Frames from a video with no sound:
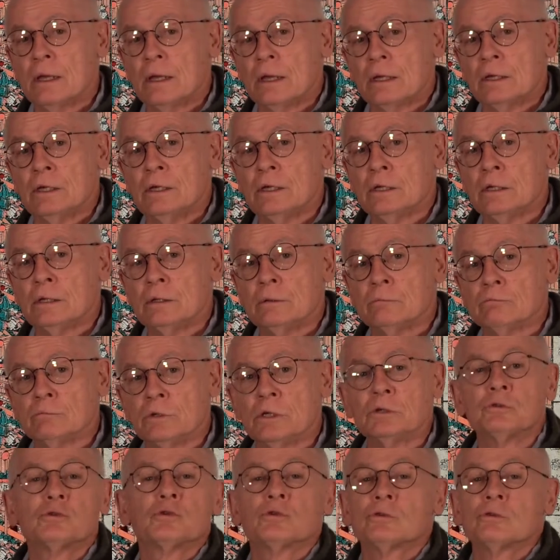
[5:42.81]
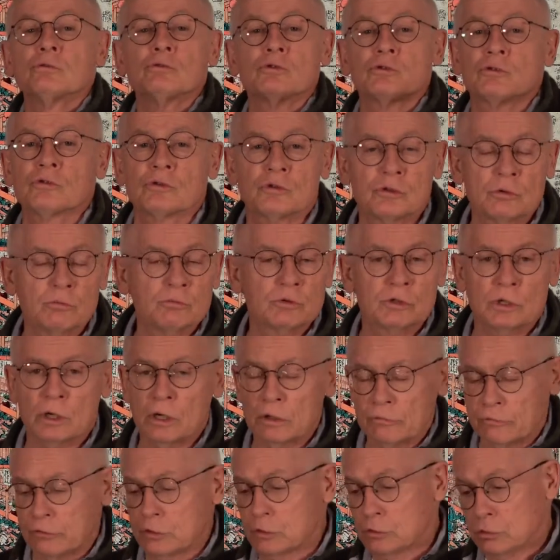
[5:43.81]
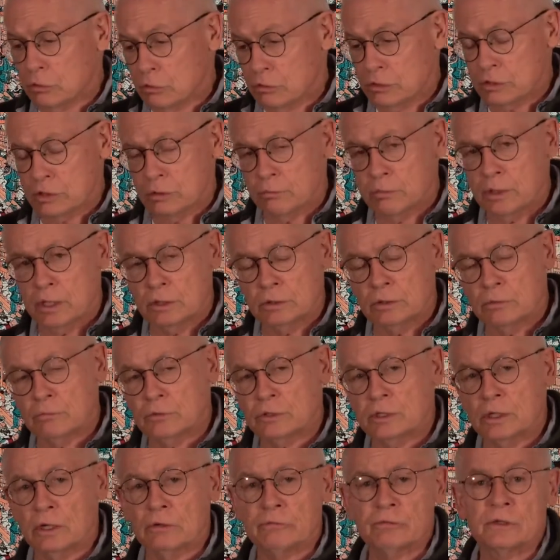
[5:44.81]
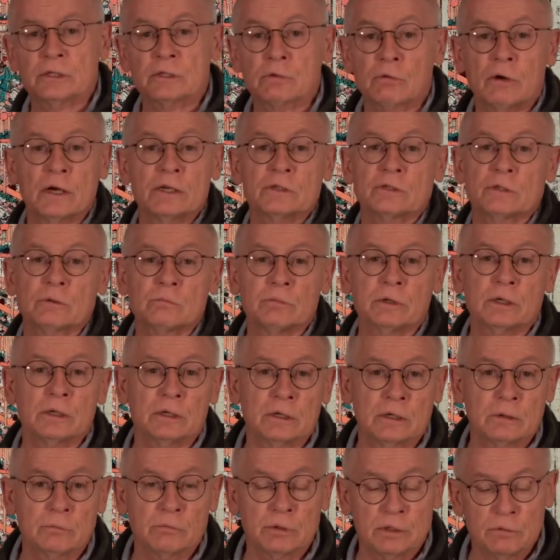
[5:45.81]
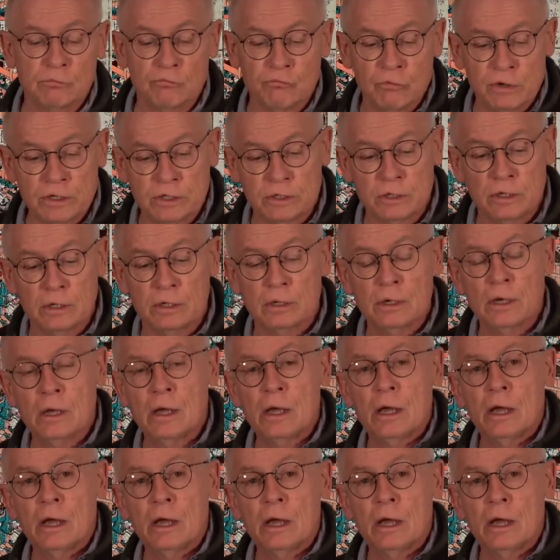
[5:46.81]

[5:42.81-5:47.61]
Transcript: he introduces himself, he talks about himself, he tries to be a little bit witty,